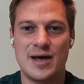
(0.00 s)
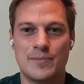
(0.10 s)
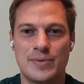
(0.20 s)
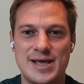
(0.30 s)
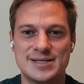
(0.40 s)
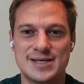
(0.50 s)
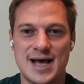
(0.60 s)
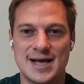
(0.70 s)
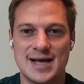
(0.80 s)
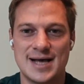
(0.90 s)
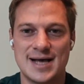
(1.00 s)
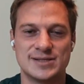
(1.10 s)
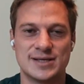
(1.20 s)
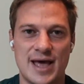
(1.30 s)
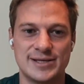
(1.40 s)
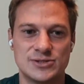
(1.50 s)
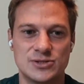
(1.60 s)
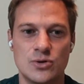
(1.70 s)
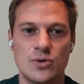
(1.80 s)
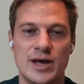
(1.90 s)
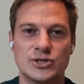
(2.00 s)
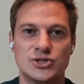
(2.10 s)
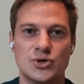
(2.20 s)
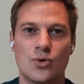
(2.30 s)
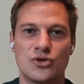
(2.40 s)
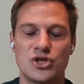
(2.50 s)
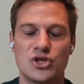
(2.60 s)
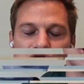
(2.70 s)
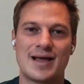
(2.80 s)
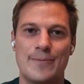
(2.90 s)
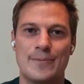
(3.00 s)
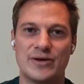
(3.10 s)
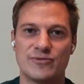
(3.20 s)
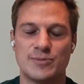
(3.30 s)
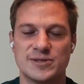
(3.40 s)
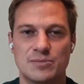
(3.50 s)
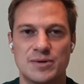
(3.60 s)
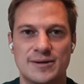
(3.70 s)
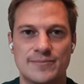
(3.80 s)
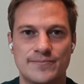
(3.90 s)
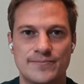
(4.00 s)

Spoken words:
and please, as is always the case, do ensure that you are gambling responsibly.